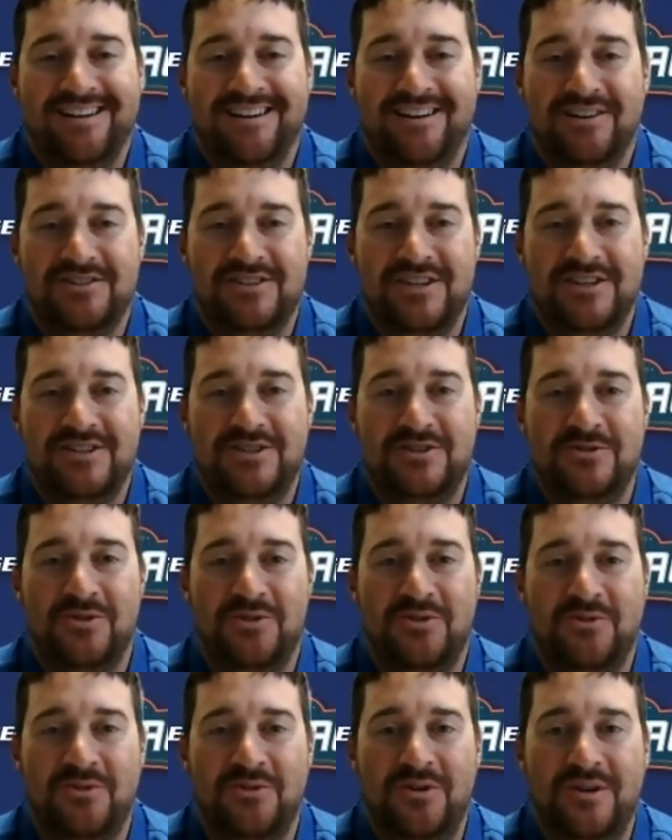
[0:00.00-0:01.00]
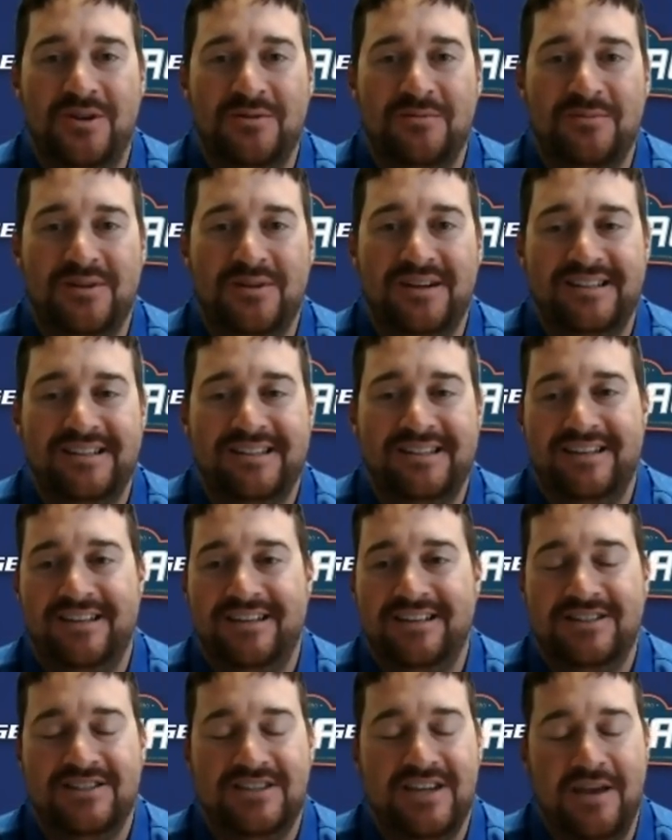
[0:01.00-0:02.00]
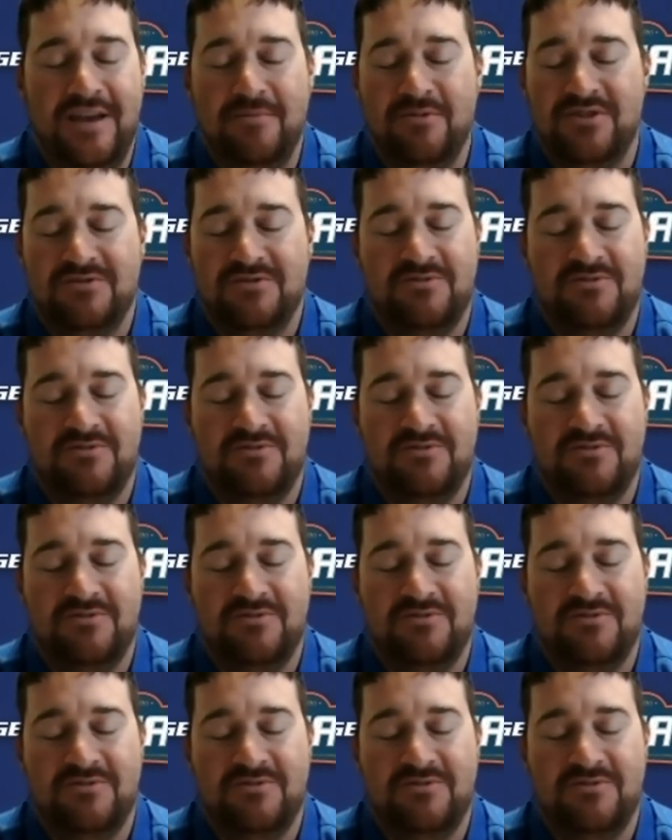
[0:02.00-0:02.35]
I'll take 2 or 3, but it's Tabor.